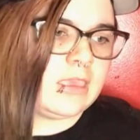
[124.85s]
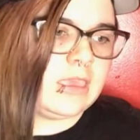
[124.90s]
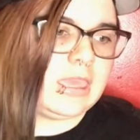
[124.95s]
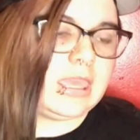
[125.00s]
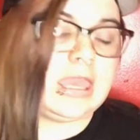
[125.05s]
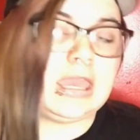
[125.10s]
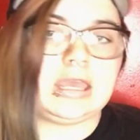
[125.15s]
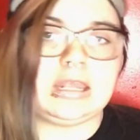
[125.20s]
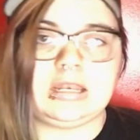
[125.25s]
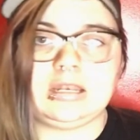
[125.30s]

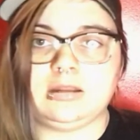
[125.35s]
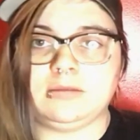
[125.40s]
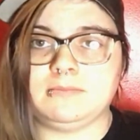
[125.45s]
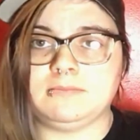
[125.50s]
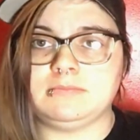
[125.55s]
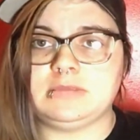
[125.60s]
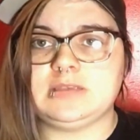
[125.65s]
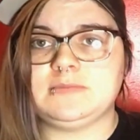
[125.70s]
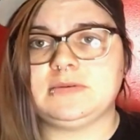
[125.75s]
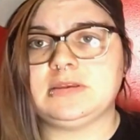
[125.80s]
And
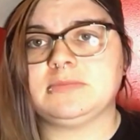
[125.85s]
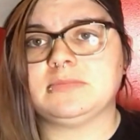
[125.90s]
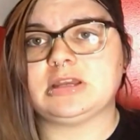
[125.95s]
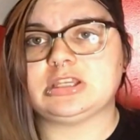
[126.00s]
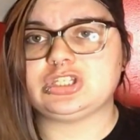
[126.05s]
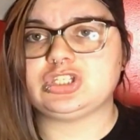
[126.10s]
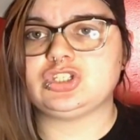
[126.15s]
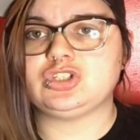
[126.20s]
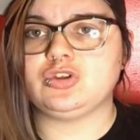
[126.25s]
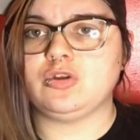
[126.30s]
me being my
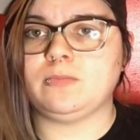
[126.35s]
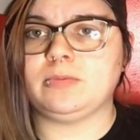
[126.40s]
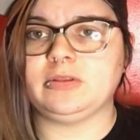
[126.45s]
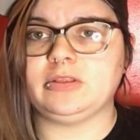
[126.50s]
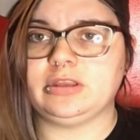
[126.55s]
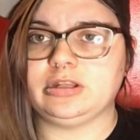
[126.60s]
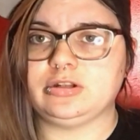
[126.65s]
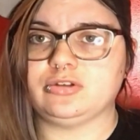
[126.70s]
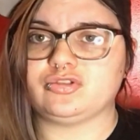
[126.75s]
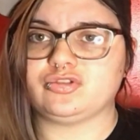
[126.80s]
stupid
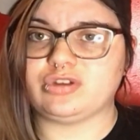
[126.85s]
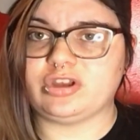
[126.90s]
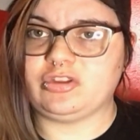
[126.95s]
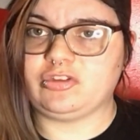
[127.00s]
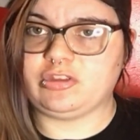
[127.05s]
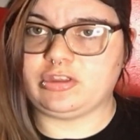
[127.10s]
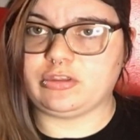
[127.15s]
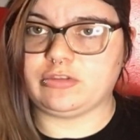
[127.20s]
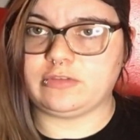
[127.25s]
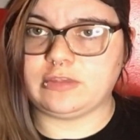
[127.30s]
little
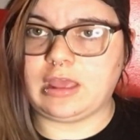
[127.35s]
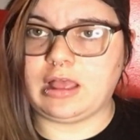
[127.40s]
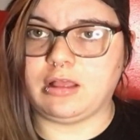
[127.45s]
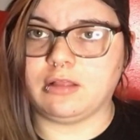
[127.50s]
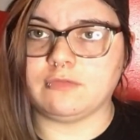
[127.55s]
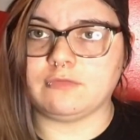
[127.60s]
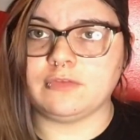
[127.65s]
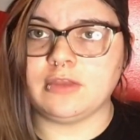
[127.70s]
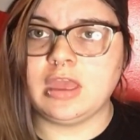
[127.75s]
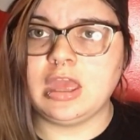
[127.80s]
trusting
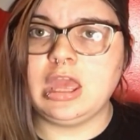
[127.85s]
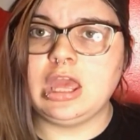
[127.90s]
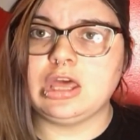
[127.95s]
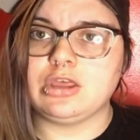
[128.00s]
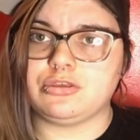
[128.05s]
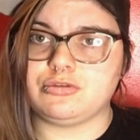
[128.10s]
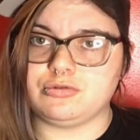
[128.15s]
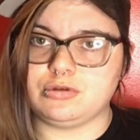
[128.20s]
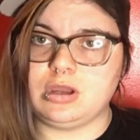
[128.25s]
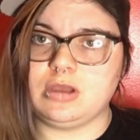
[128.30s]
self,
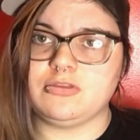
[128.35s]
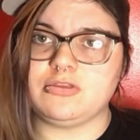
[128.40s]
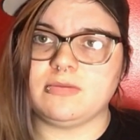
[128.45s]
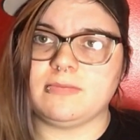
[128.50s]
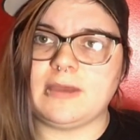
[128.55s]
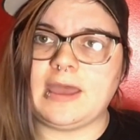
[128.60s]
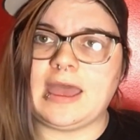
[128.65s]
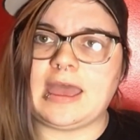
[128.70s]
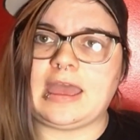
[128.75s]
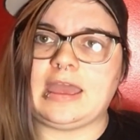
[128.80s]
threw out the
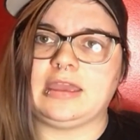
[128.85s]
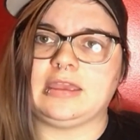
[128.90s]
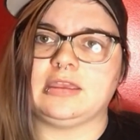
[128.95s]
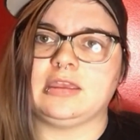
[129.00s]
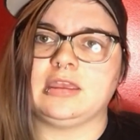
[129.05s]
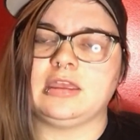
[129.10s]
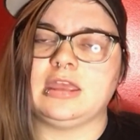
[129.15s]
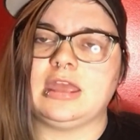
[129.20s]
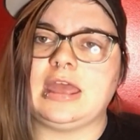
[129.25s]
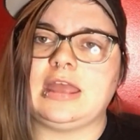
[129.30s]
bag
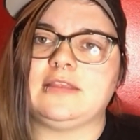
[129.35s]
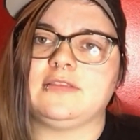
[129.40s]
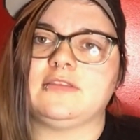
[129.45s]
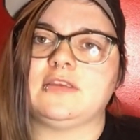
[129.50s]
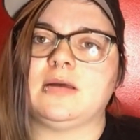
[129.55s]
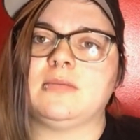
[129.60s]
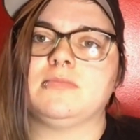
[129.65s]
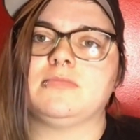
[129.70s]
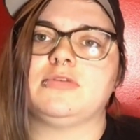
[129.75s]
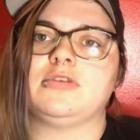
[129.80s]
and
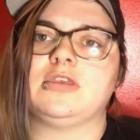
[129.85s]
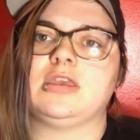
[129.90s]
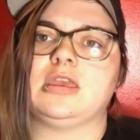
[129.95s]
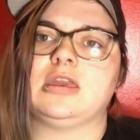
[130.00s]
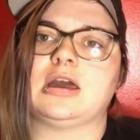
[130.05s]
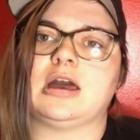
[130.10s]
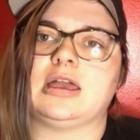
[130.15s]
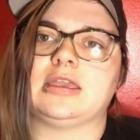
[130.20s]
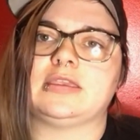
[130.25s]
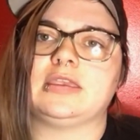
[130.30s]
dumped the
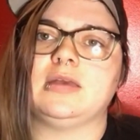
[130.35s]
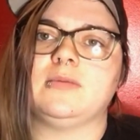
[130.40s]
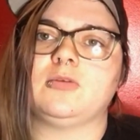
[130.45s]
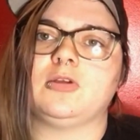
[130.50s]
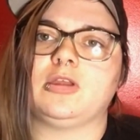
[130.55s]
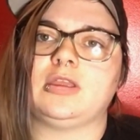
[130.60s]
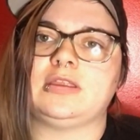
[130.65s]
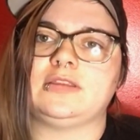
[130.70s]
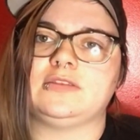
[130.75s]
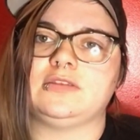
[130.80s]
kibble
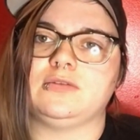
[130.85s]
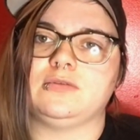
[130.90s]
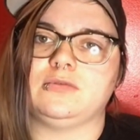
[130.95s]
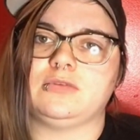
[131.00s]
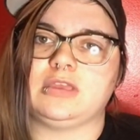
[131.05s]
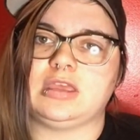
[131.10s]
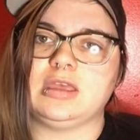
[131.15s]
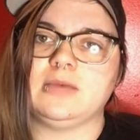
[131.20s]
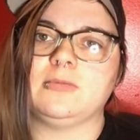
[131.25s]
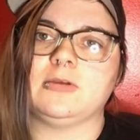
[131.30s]
into the
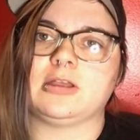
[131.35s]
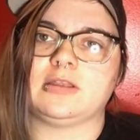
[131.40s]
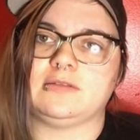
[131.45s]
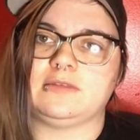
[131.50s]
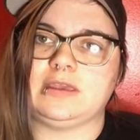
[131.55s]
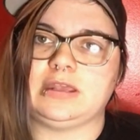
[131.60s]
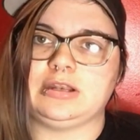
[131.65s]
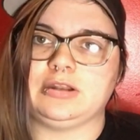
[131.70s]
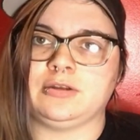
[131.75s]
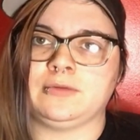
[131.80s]
kibble
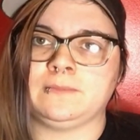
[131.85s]
container.